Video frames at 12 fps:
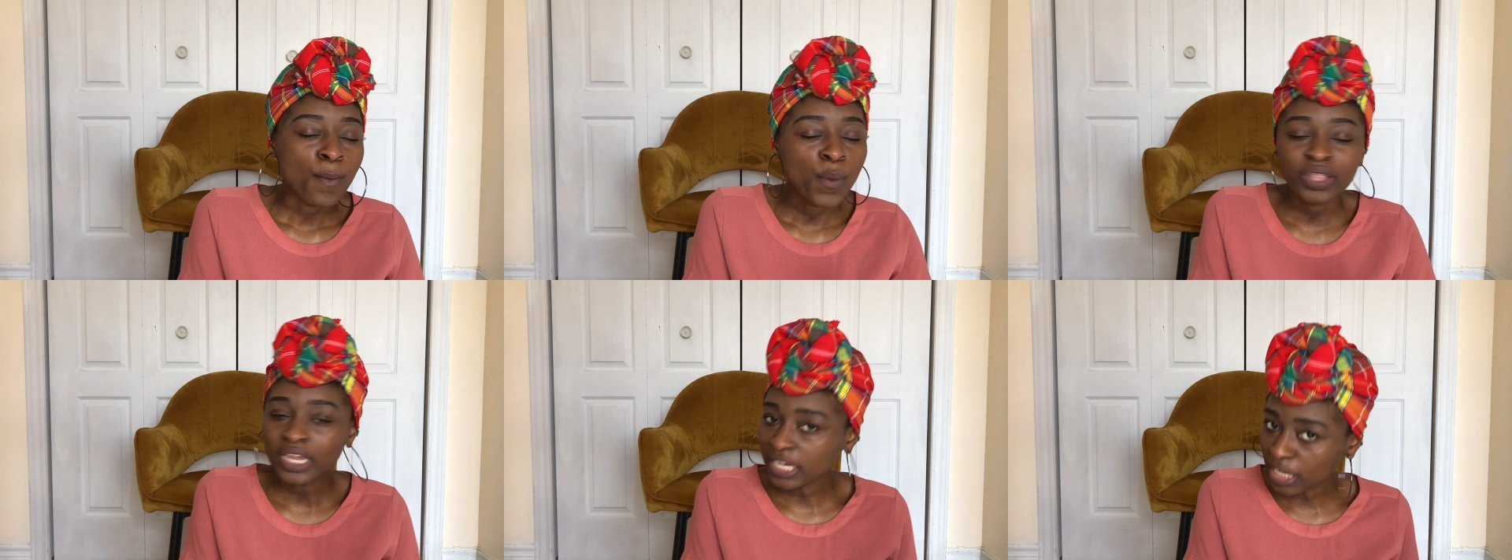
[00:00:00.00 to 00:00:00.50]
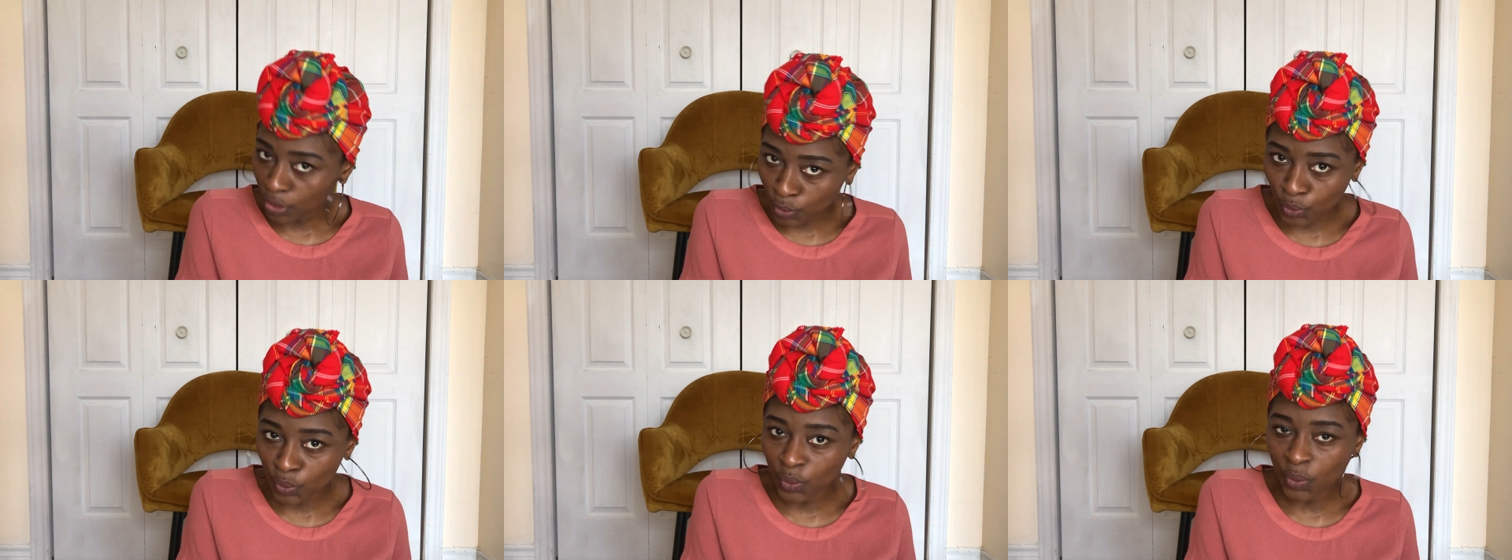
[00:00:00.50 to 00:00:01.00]
But
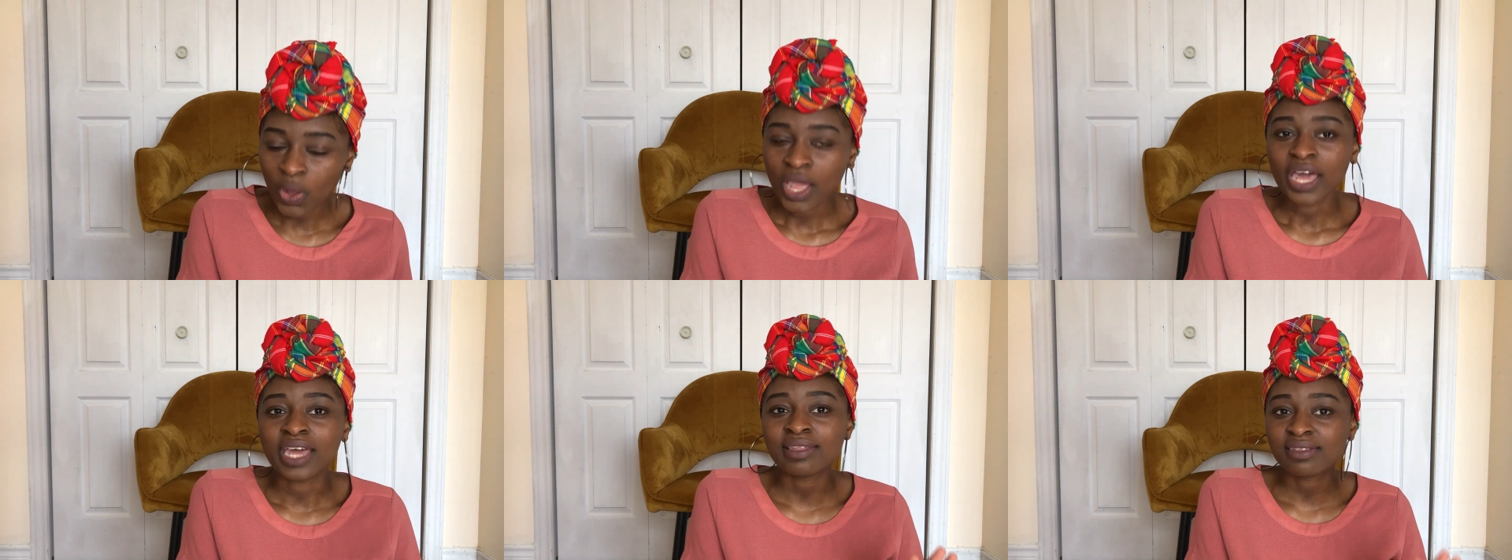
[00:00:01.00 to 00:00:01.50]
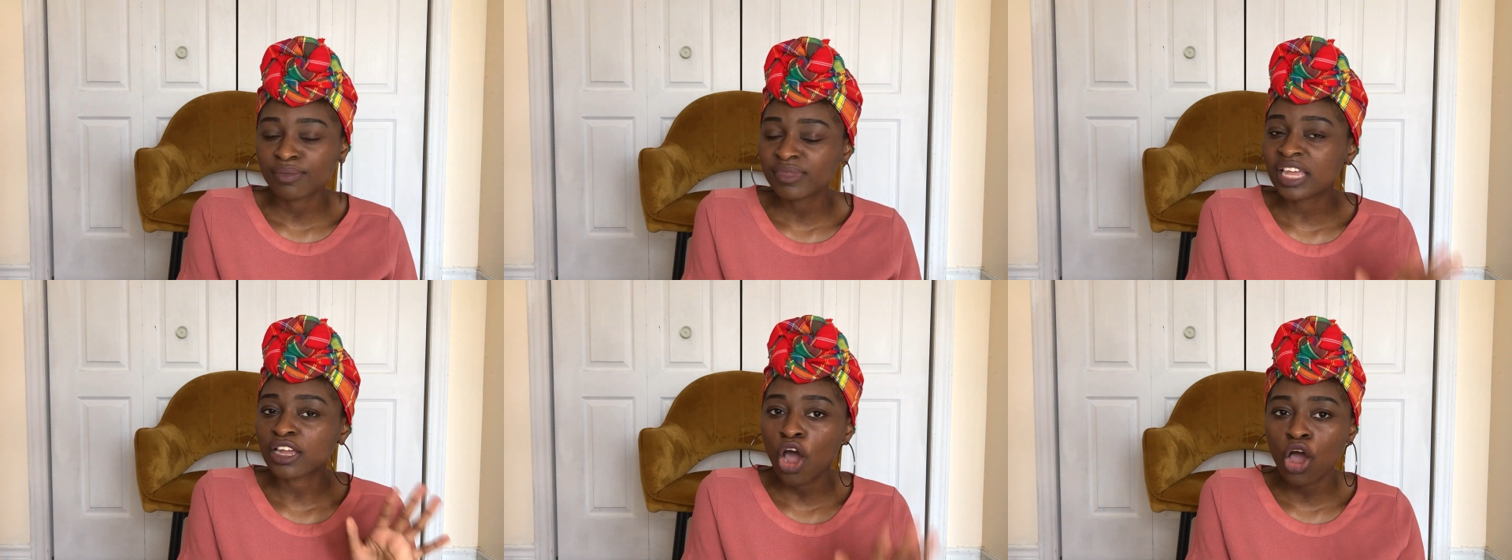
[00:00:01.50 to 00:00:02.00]
anywho, it
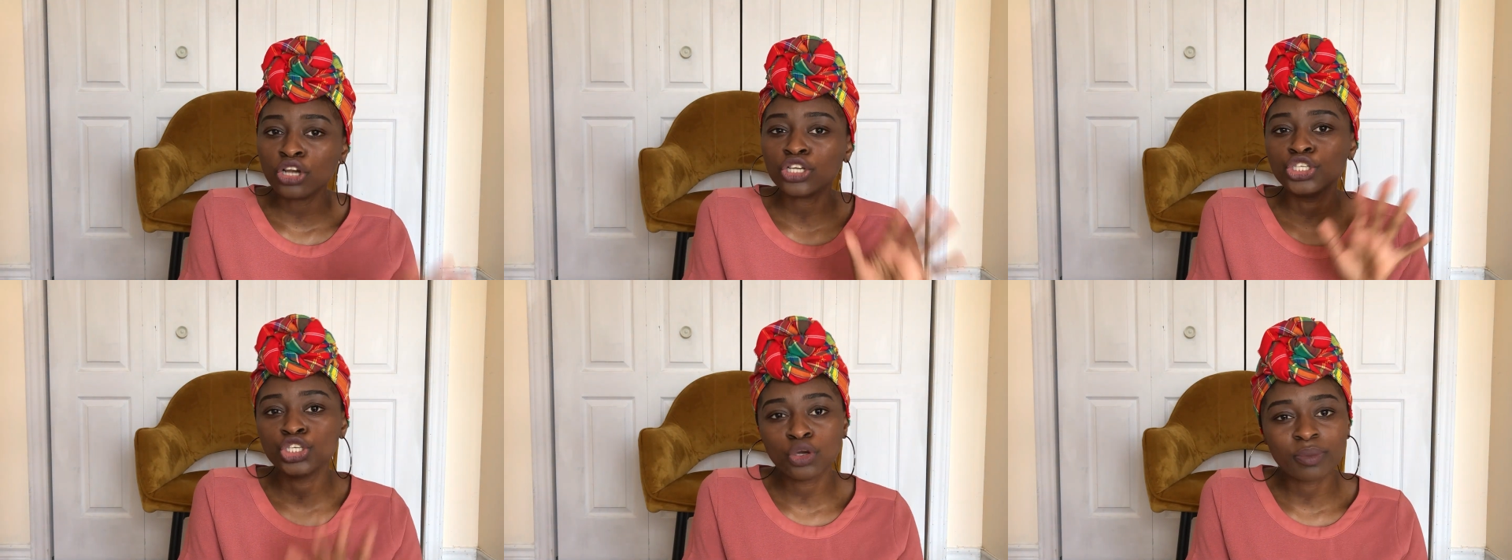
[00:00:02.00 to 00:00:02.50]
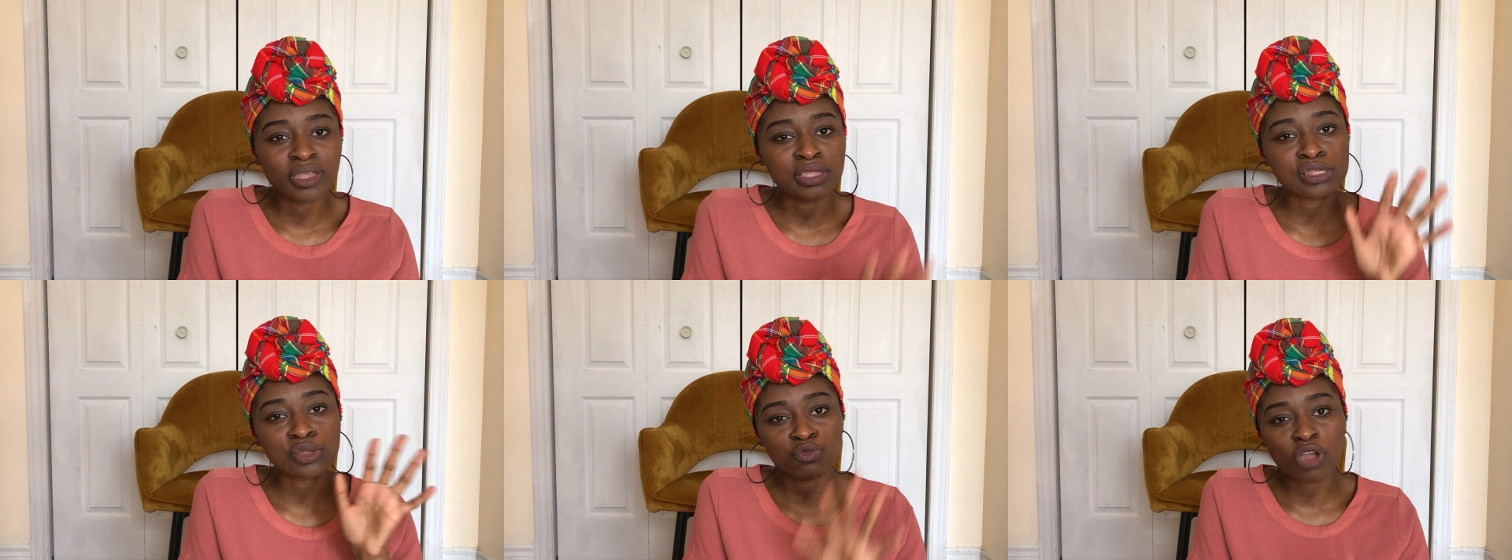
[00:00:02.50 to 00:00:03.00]
seems like all
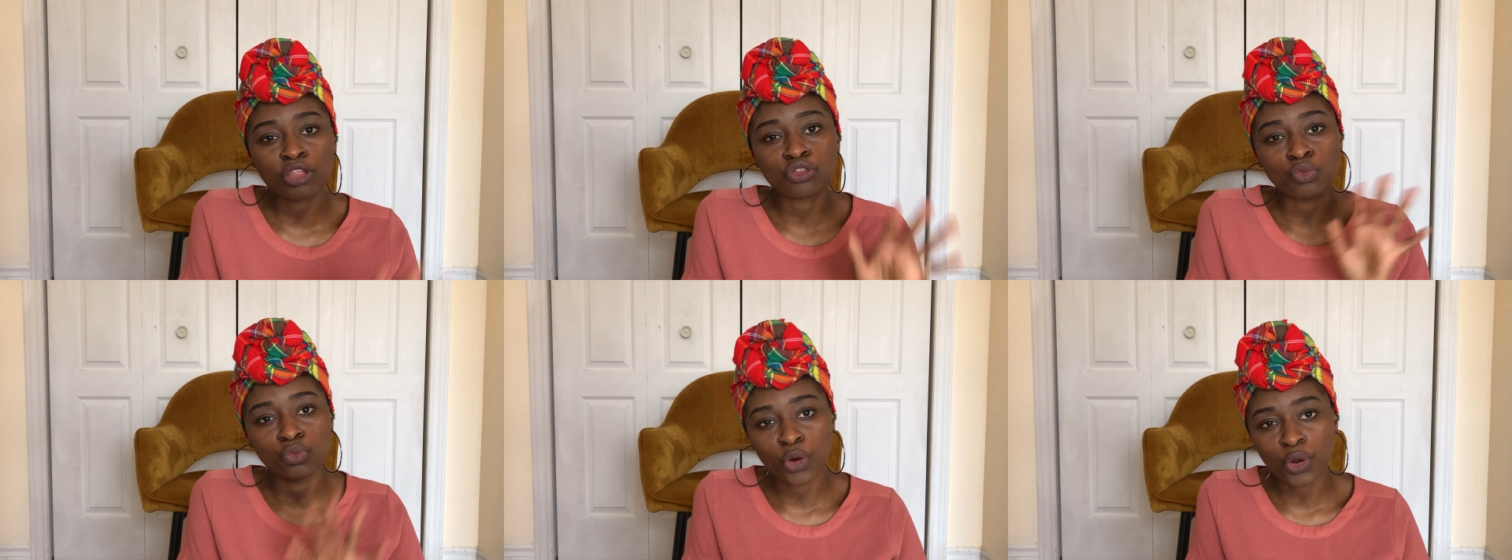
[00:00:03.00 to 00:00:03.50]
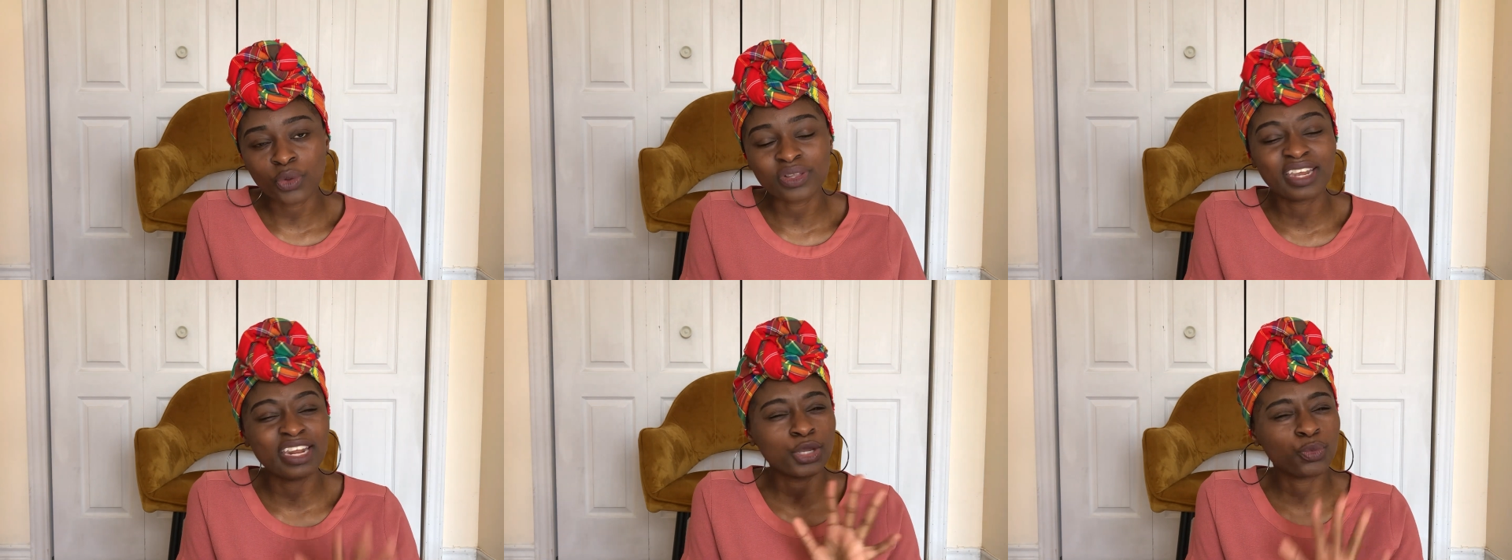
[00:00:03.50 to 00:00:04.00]
humans around the
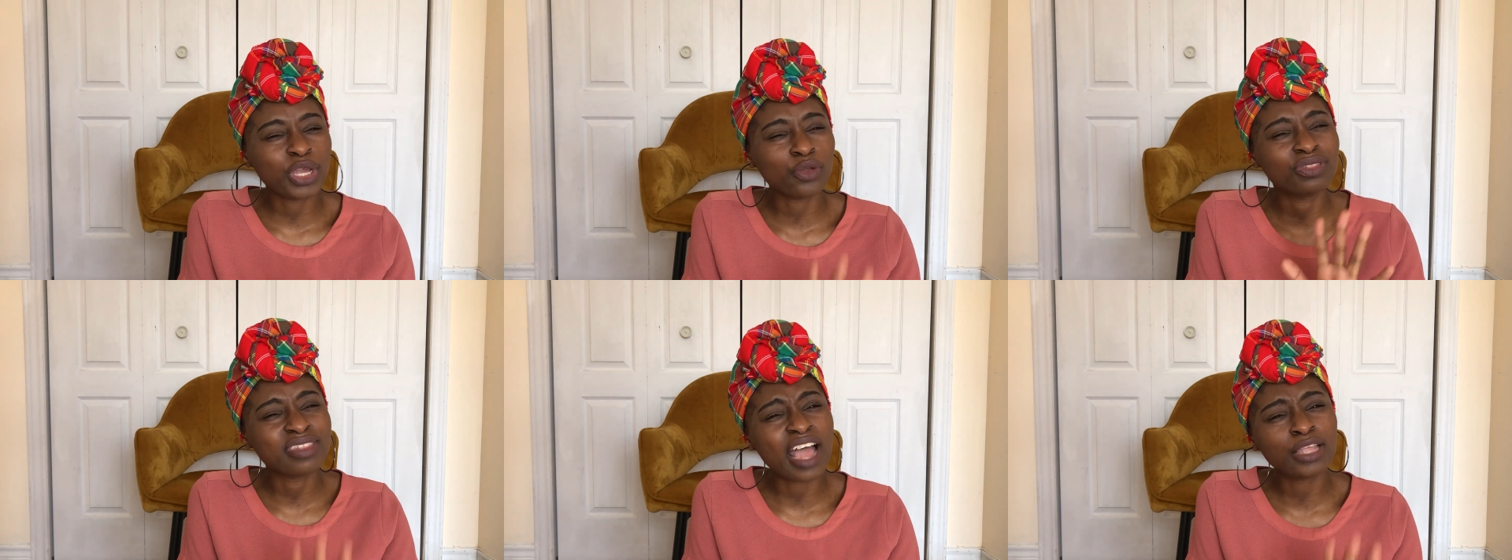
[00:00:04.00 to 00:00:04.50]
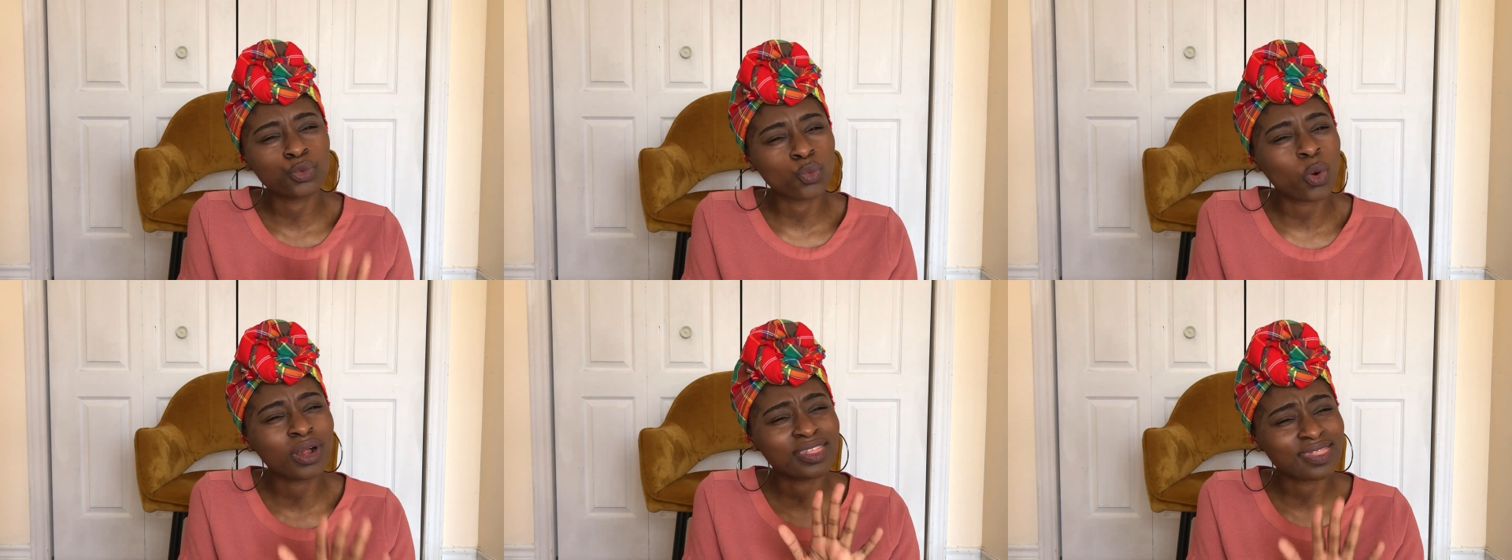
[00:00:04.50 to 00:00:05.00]
world can agree on that
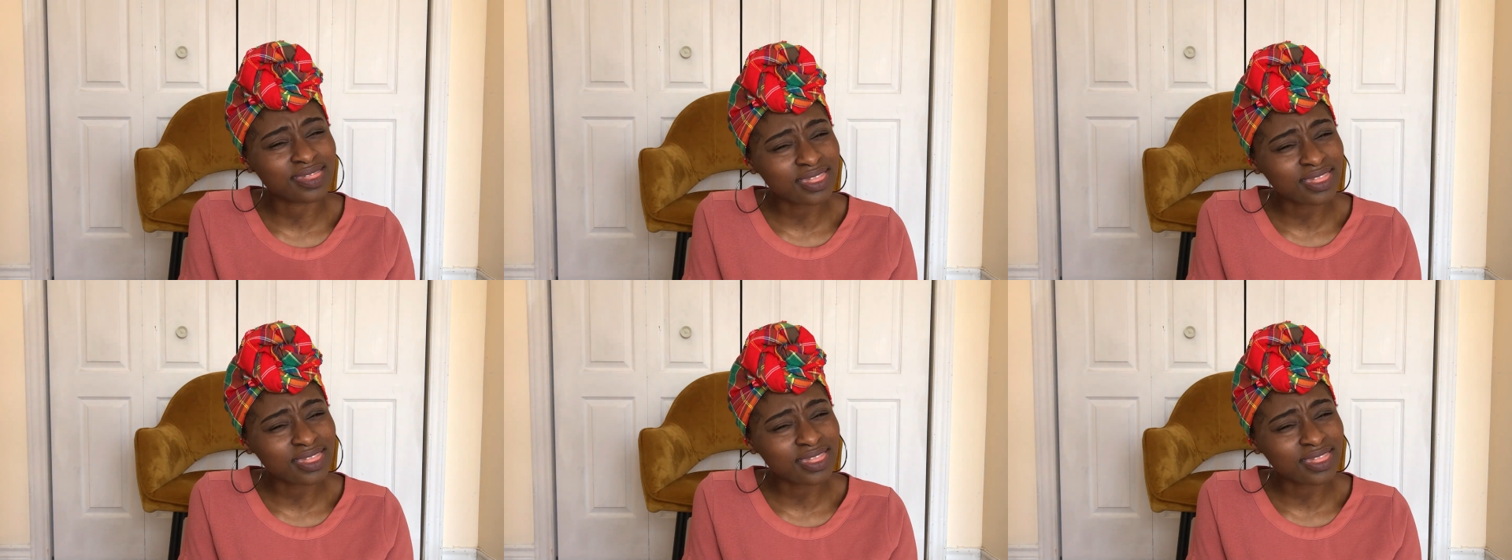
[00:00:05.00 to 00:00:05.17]
one